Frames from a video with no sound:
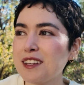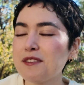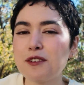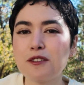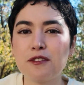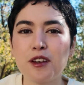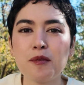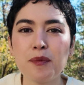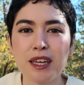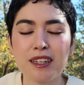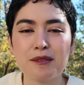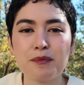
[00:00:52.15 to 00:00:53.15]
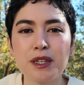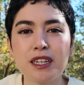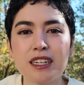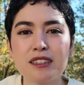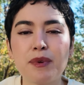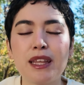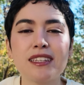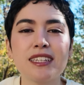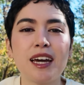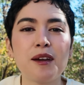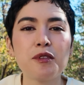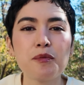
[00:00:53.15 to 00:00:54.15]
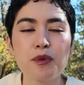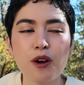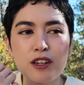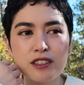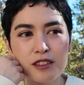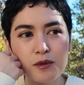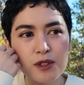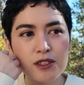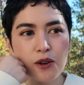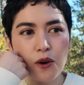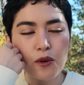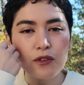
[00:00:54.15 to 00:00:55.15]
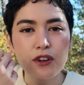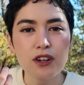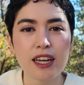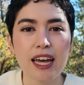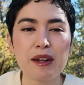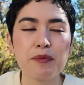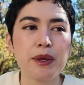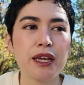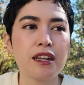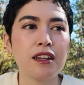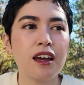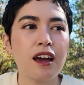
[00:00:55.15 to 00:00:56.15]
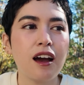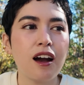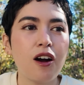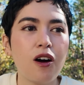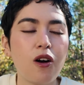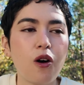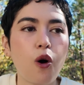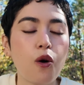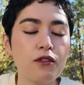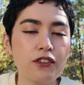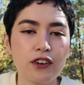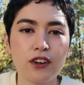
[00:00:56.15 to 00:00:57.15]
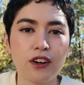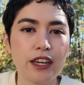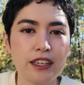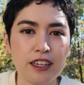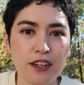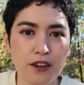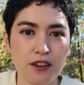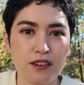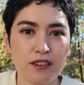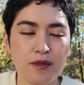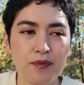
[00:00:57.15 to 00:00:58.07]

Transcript: any fulfillment, because by the time the project was over, it had been over a year.